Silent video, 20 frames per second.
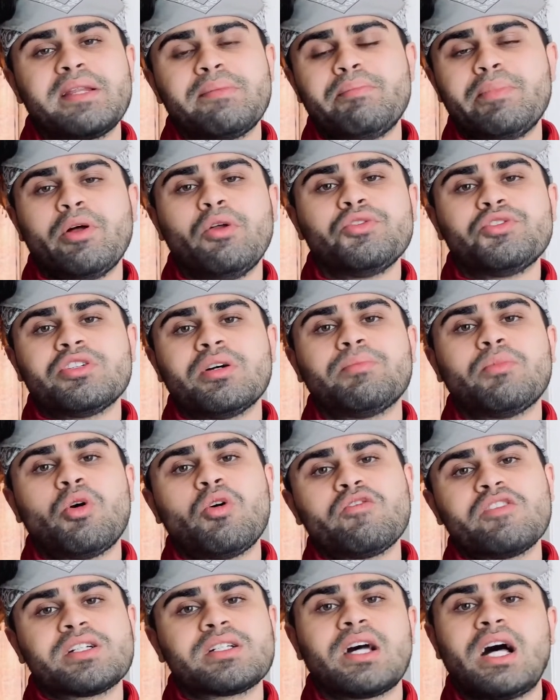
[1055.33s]
It builds up
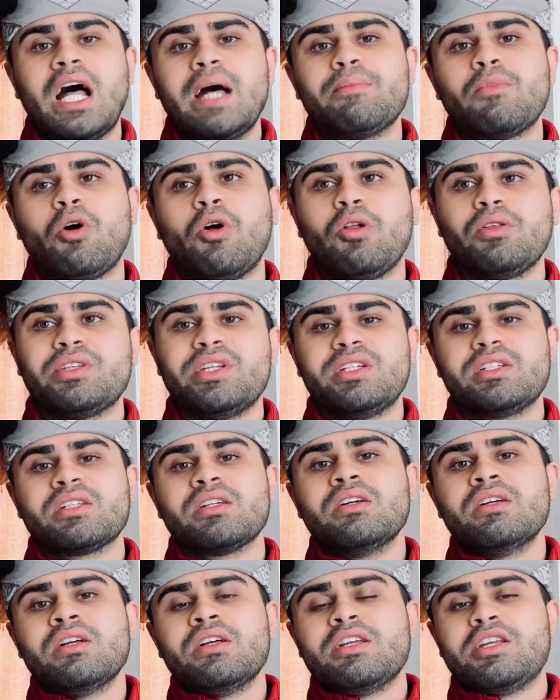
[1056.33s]
over time. All
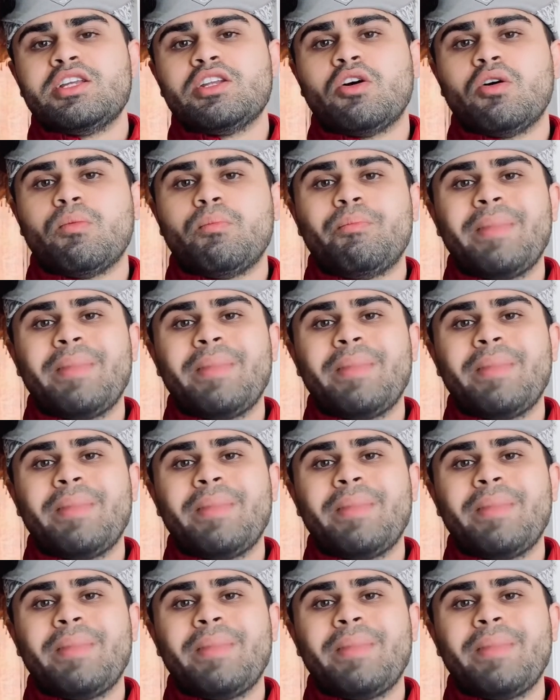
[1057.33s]
these you know,